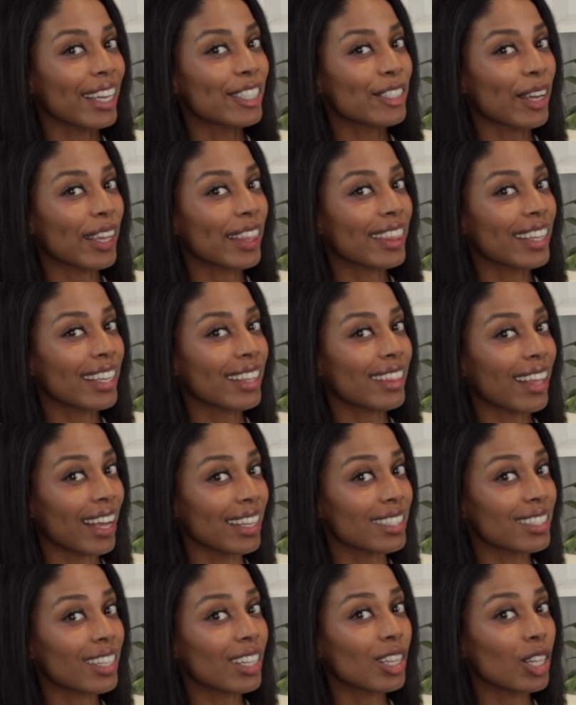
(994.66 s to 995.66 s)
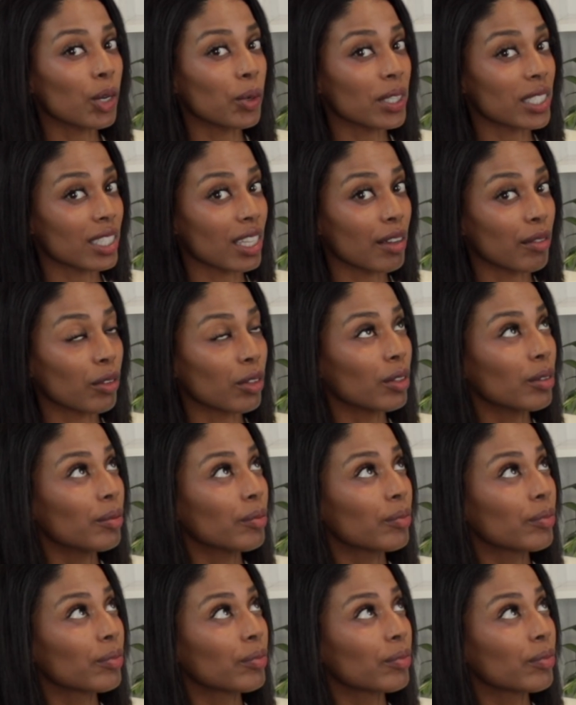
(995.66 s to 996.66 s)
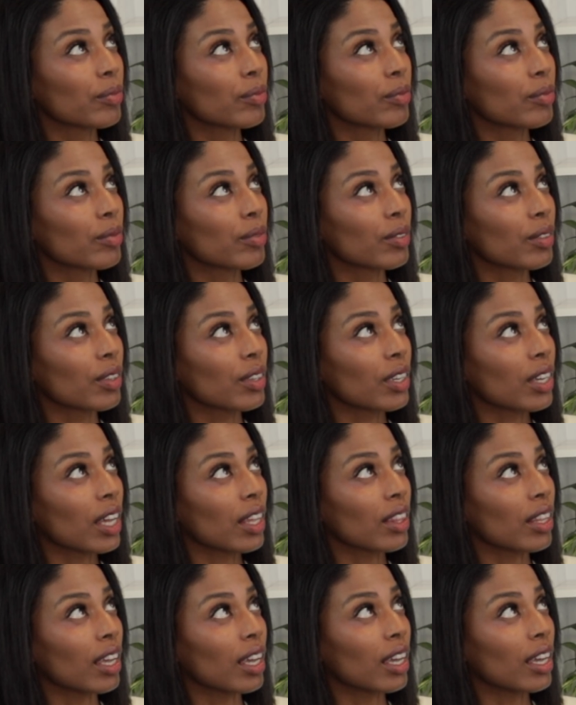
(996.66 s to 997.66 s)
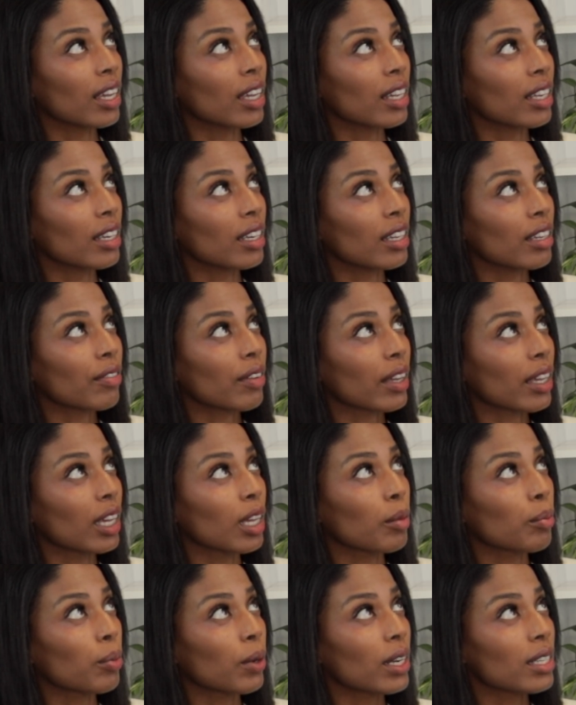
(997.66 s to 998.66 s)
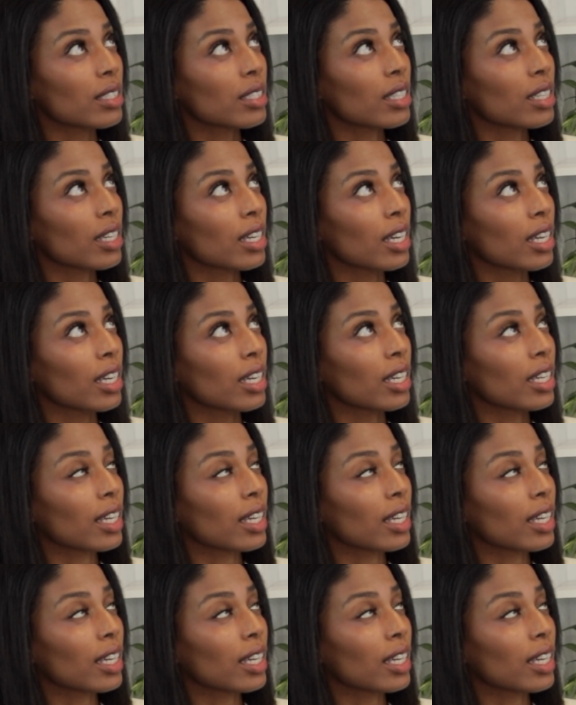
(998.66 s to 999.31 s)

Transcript: so I think that's the lowest level. And then if I keep pressing it,